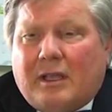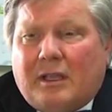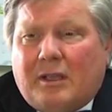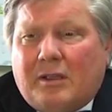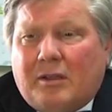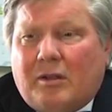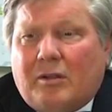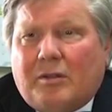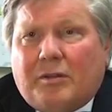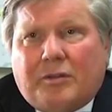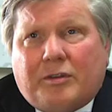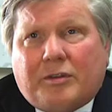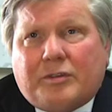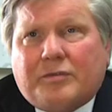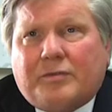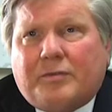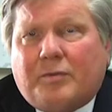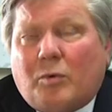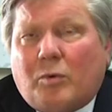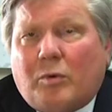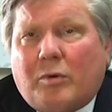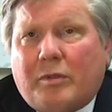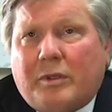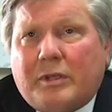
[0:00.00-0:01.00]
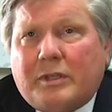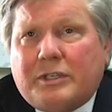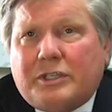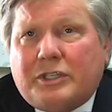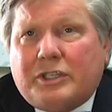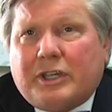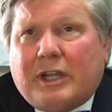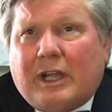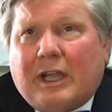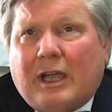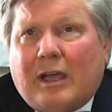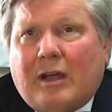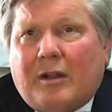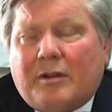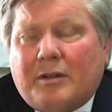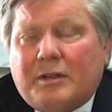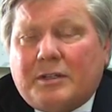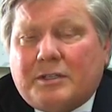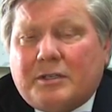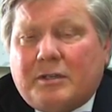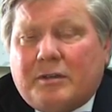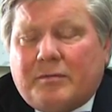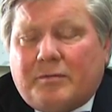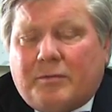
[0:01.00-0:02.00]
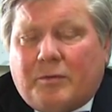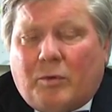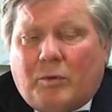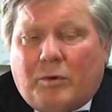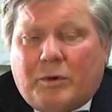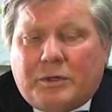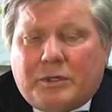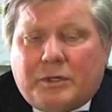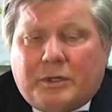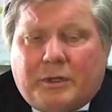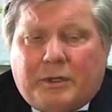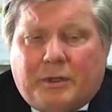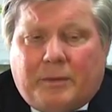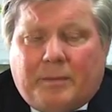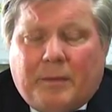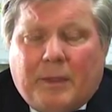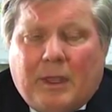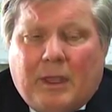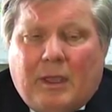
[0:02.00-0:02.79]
illness for this child. It's unfortunate.